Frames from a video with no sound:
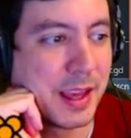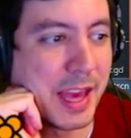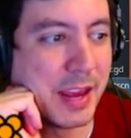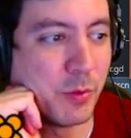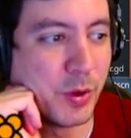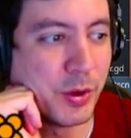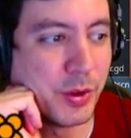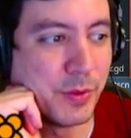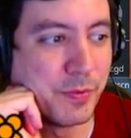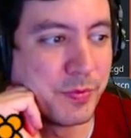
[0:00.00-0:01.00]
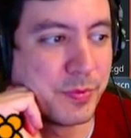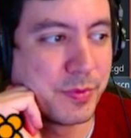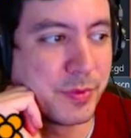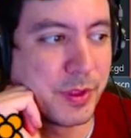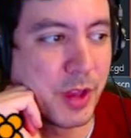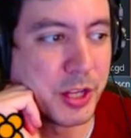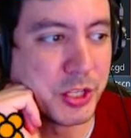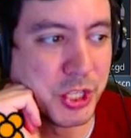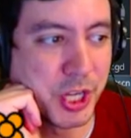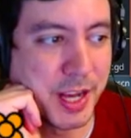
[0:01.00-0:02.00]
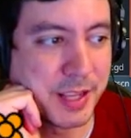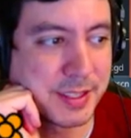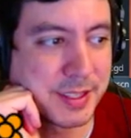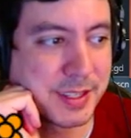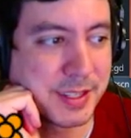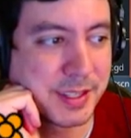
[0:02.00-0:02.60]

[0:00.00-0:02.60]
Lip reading: and it will adjust.